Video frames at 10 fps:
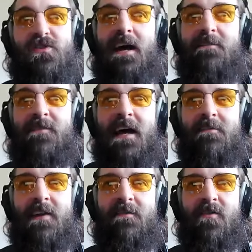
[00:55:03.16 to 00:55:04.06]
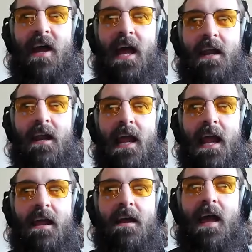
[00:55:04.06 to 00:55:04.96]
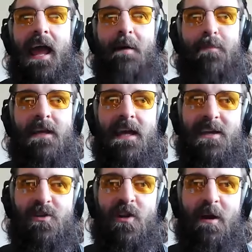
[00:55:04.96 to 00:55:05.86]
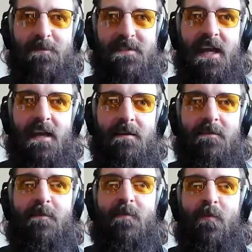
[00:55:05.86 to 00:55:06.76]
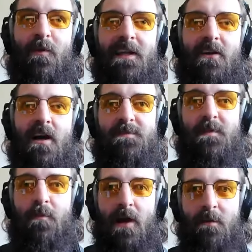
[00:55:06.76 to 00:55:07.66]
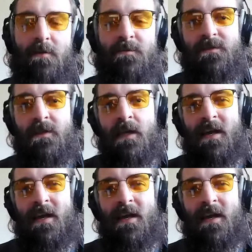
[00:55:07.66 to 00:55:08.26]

I've never had a application update really cause me problems.